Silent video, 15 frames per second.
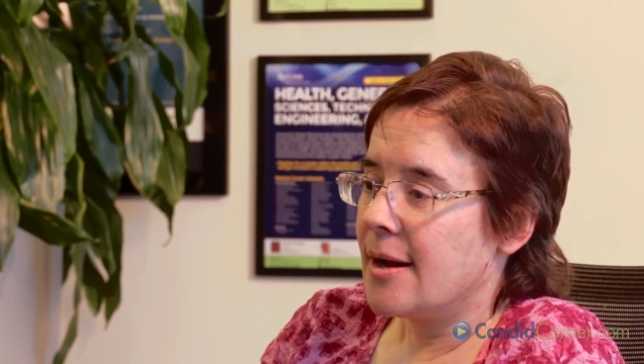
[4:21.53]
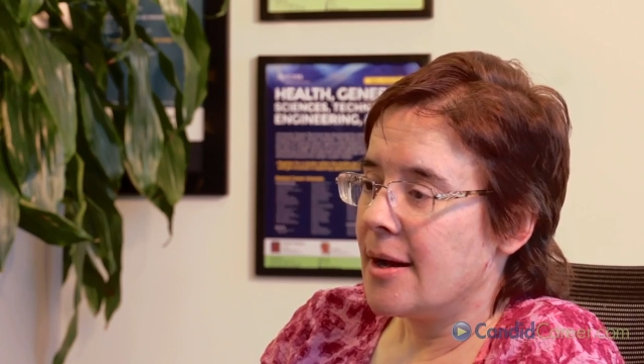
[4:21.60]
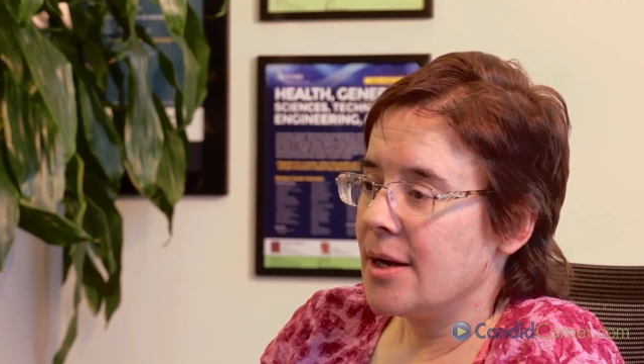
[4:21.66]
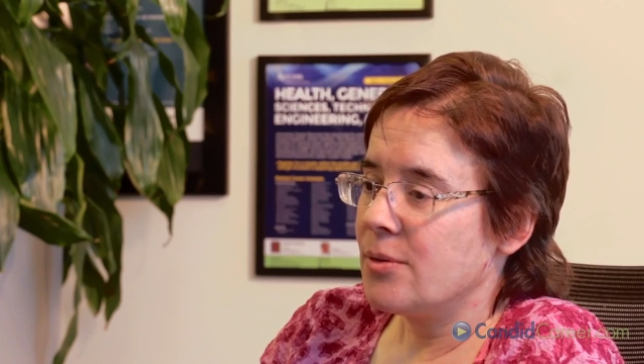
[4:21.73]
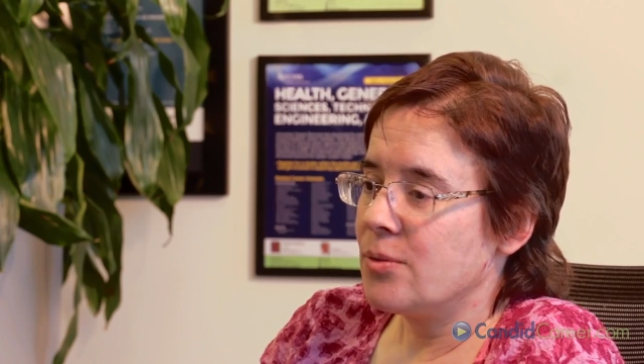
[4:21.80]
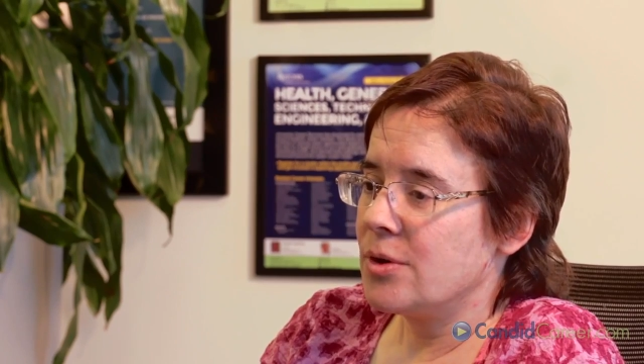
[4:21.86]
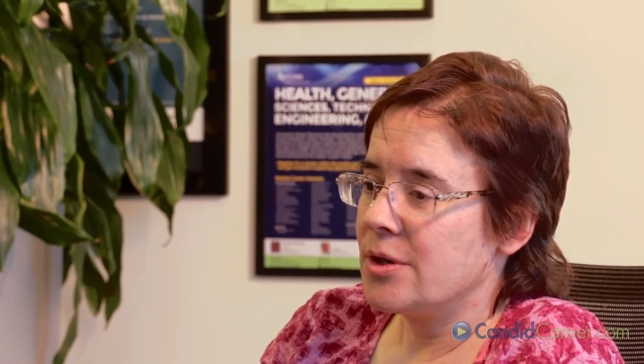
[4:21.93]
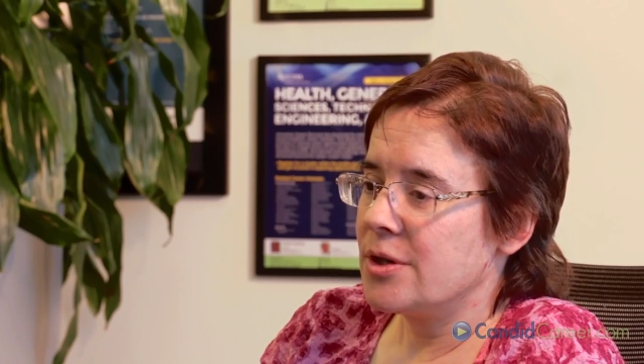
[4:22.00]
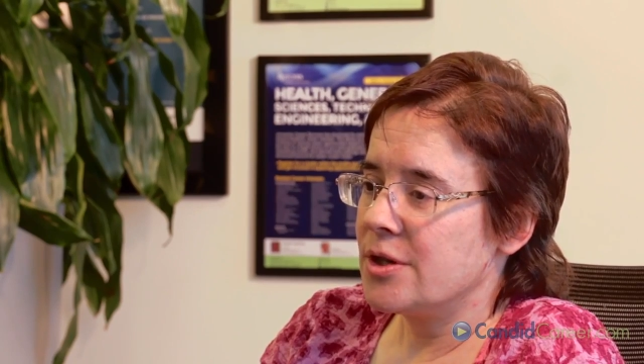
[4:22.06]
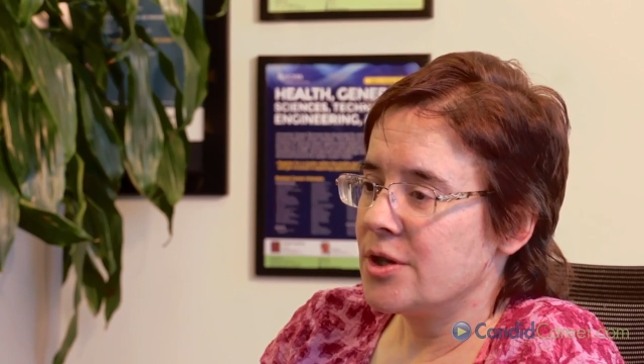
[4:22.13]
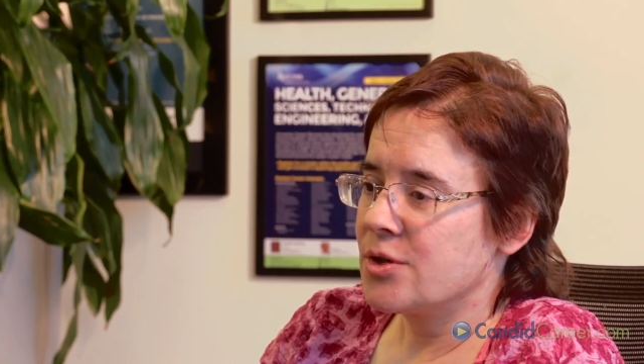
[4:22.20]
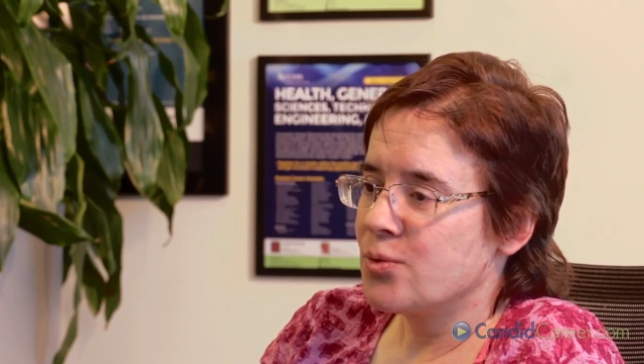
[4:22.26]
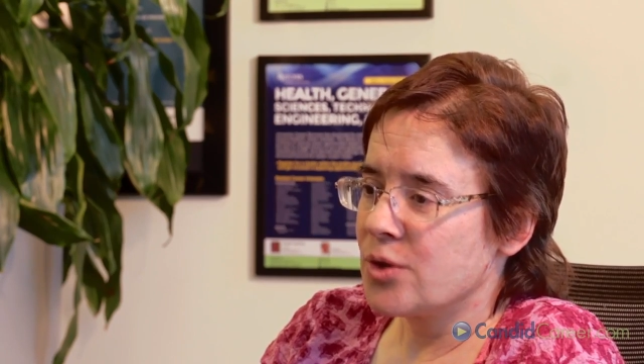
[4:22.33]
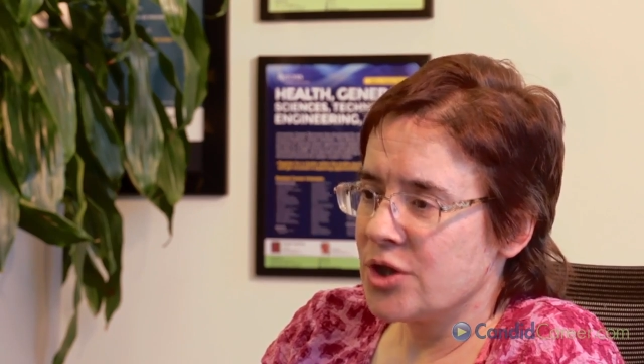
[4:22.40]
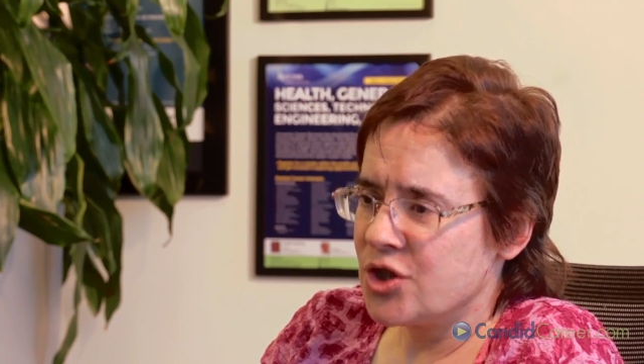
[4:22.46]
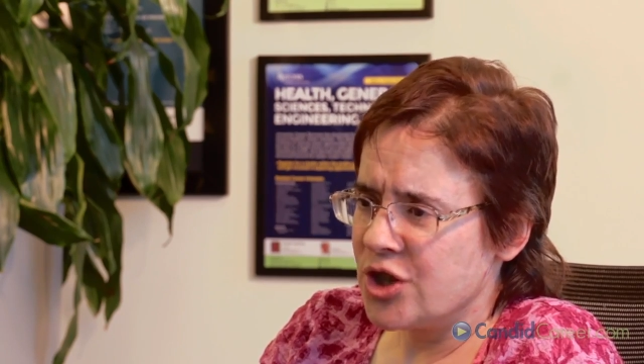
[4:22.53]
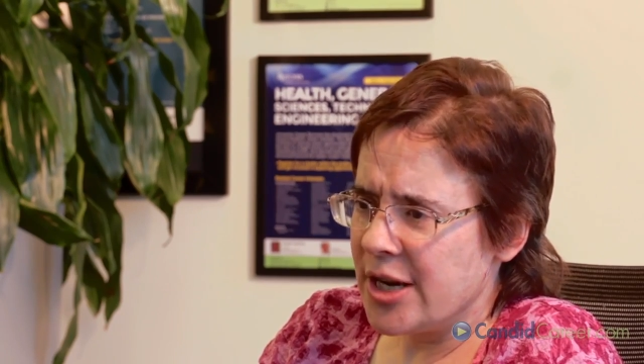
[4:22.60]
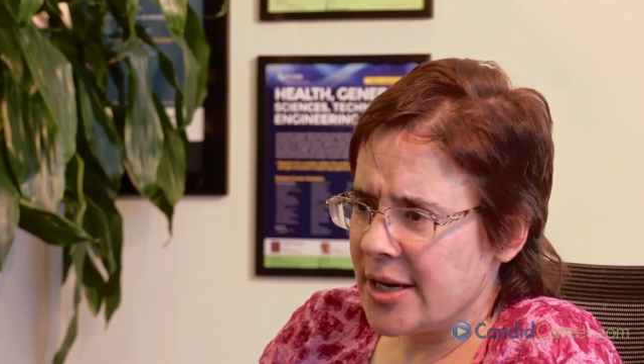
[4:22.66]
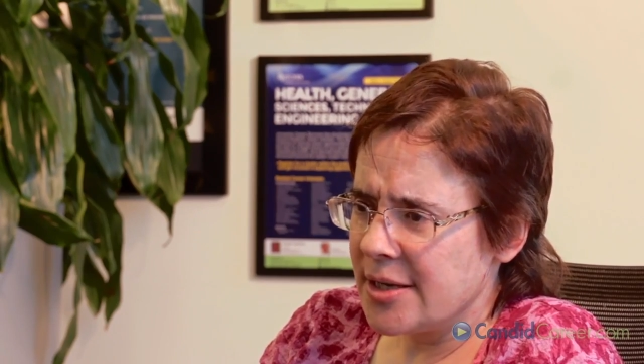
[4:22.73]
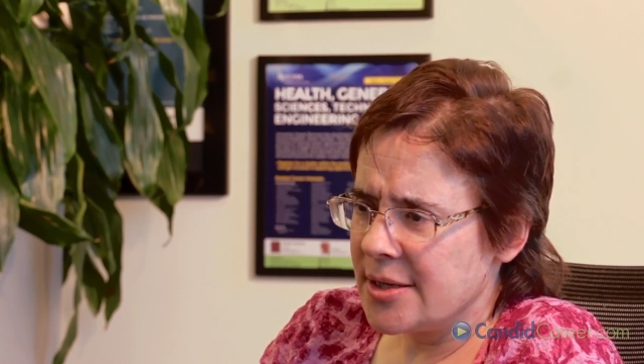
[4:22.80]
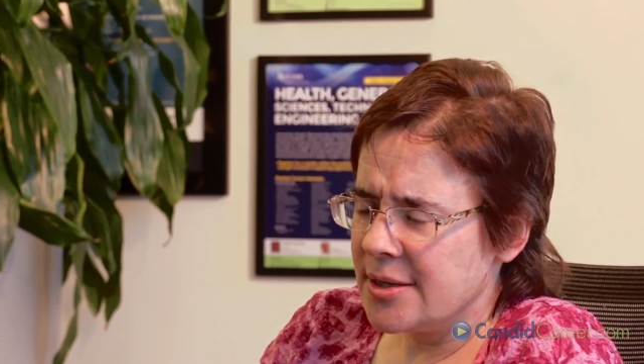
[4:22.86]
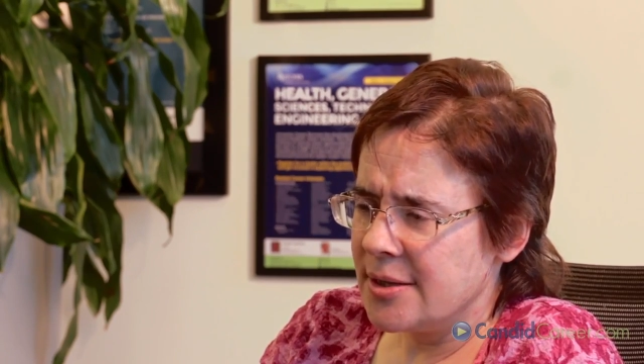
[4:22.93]
I was
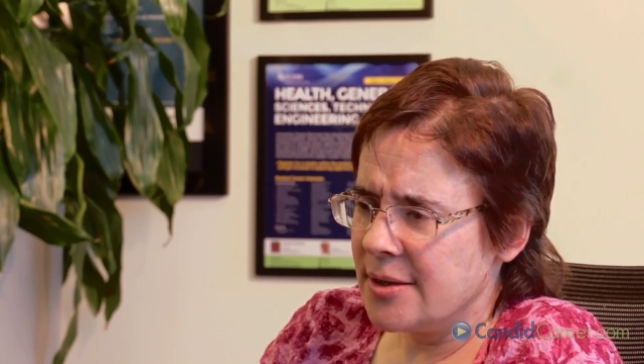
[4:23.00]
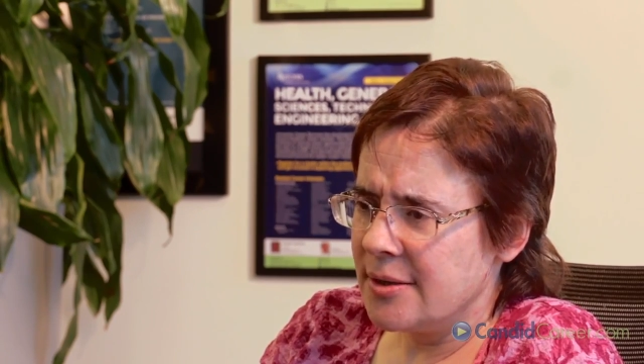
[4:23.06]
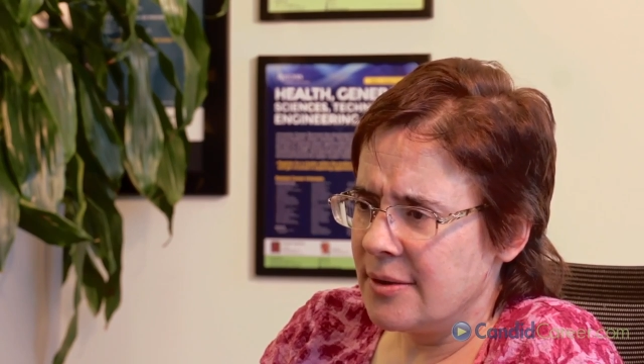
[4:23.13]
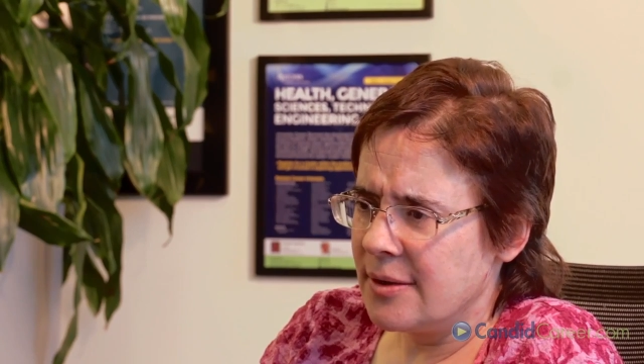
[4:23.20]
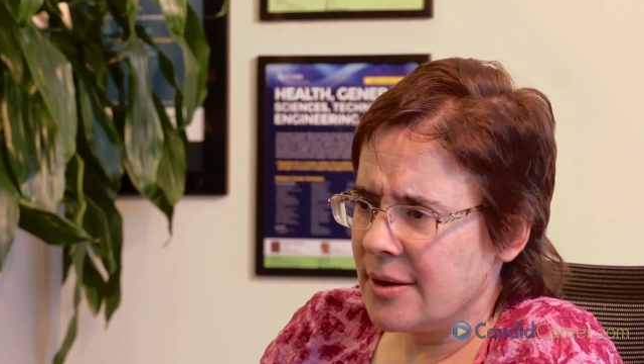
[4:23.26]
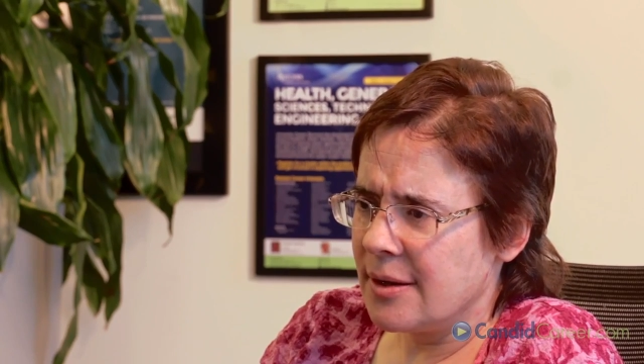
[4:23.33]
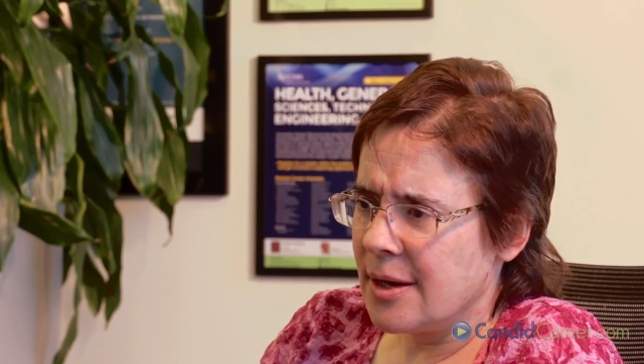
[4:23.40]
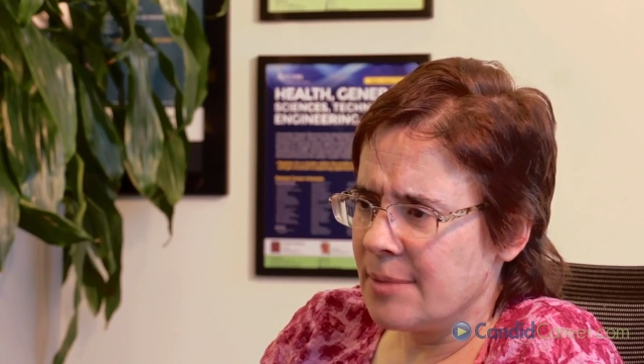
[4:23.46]
rejected,